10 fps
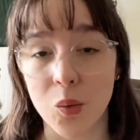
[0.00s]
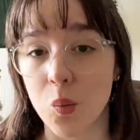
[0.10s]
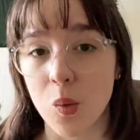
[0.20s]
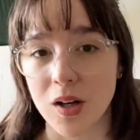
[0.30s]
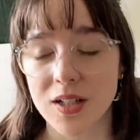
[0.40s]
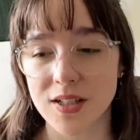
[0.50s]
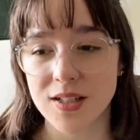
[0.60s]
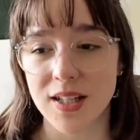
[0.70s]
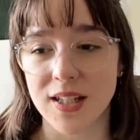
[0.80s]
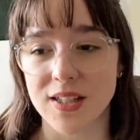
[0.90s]

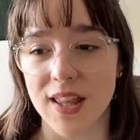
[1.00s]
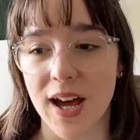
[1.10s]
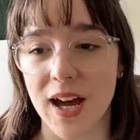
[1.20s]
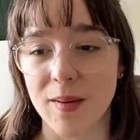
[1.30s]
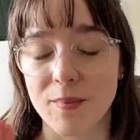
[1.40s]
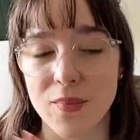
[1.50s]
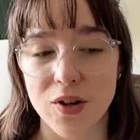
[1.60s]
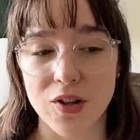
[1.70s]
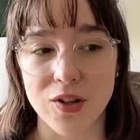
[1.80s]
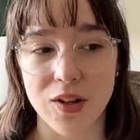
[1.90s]
works is that
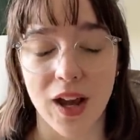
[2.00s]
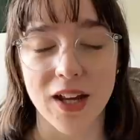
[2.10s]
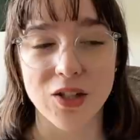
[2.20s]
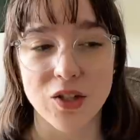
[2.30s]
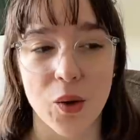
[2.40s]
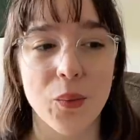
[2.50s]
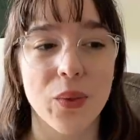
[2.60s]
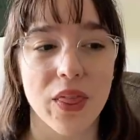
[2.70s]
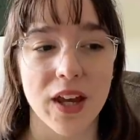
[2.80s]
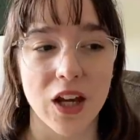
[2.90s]
I'm I
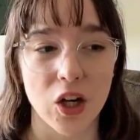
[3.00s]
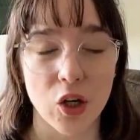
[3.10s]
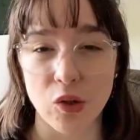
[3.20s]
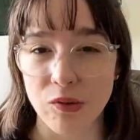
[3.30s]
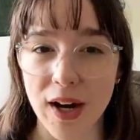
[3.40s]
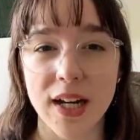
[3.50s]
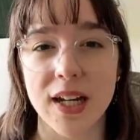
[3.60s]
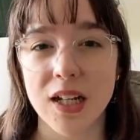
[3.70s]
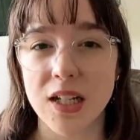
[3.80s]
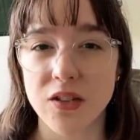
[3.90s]
don't think her
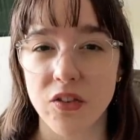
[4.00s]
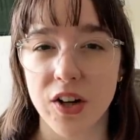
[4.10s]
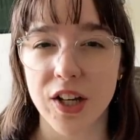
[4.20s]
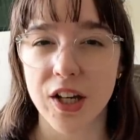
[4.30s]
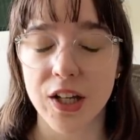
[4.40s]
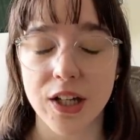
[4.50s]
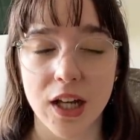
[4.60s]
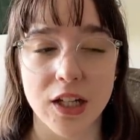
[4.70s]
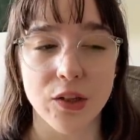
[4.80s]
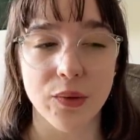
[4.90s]
writing is very
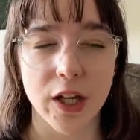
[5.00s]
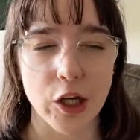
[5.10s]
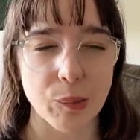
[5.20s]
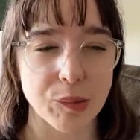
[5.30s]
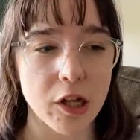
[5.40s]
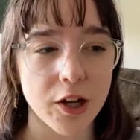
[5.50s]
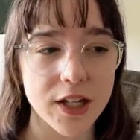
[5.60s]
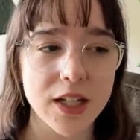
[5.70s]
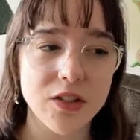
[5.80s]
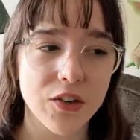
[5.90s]
good. I don't think her
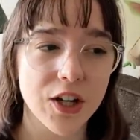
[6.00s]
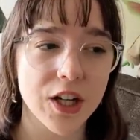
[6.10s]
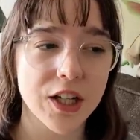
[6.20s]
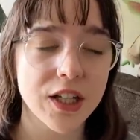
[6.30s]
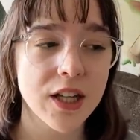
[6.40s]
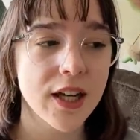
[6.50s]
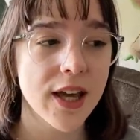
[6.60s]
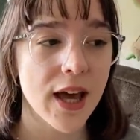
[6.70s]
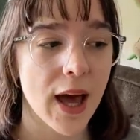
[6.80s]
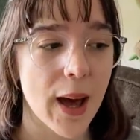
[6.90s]
plotting is very good.
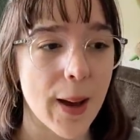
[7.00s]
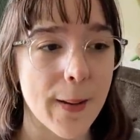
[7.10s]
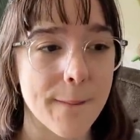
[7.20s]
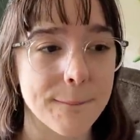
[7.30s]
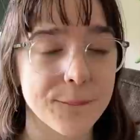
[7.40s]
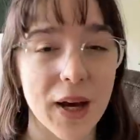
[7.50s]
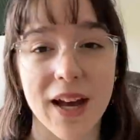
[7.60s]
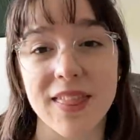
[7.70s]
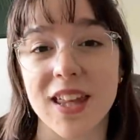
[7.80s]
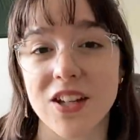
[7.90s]
Um, but
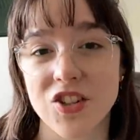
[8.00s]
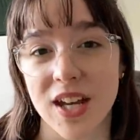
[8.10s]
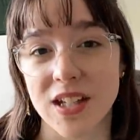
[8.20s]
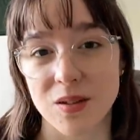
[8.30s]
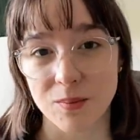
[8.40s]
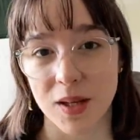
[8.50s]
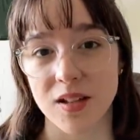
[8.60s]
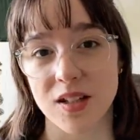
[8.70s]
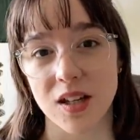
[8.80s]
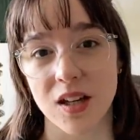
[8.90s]
I think she has
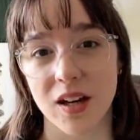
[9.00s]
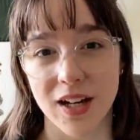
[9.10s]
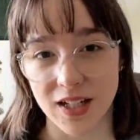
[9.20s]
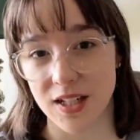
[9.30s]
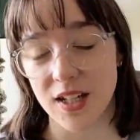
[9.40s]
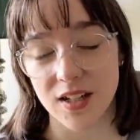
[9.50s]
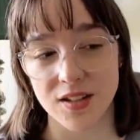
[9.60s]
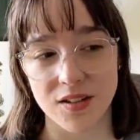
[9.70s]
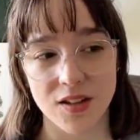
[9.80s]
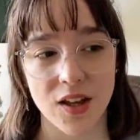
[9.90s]
amazing
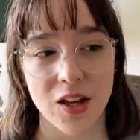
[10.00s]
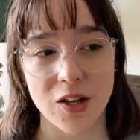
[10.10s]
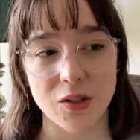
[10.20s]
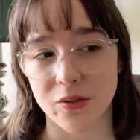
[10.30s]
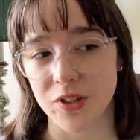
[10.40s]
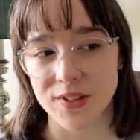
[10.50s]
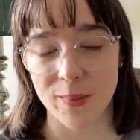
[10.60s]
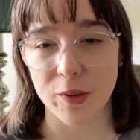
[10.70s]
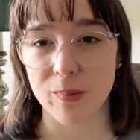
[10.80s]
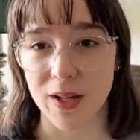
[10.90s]
ideas. So for
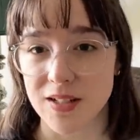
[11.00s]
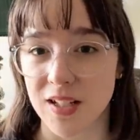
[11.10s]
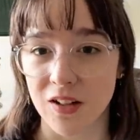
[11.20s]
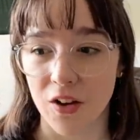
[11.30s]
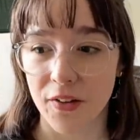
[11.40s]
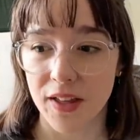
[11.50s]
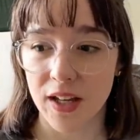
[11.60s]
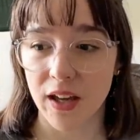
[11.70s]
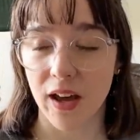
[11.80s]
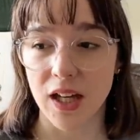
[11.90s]
example, in Mexican
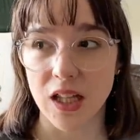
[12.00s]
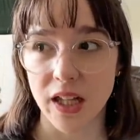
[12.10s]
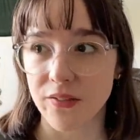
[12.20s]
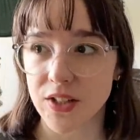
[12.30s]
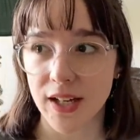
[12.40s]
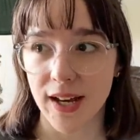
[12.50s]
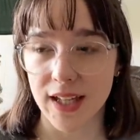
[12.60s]
Gothic, I loved it. I